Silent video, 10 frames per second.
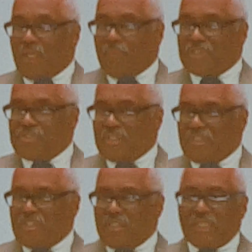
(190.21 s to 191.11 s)
But
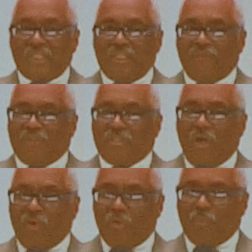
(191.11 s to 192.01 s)
since she didn't live in
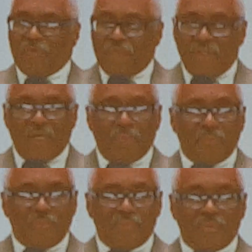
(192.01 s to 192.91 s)
home with
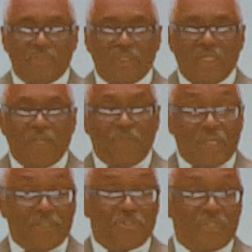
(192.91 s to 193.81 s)
them,
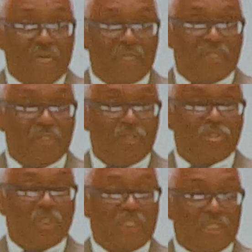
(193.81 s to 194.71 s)
they decided
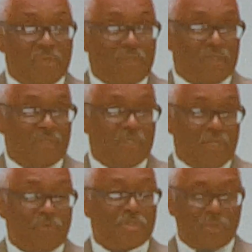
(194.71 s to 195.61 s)
to limit
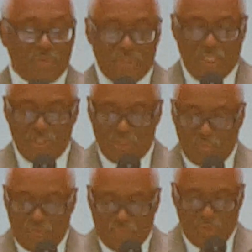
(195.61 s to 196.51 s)
their
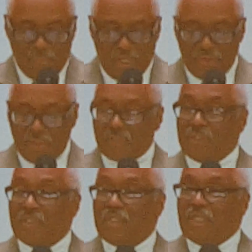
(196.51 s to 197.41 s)
association with their mother
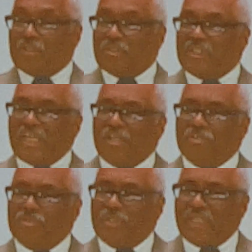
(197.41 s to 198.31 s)
until the
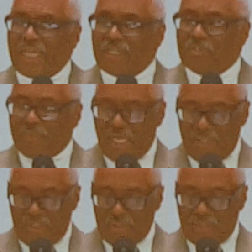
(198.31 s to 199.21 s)
elders could handle
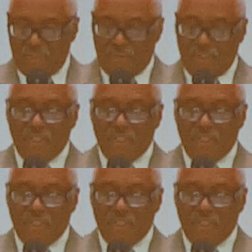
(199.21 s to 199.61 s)
matters.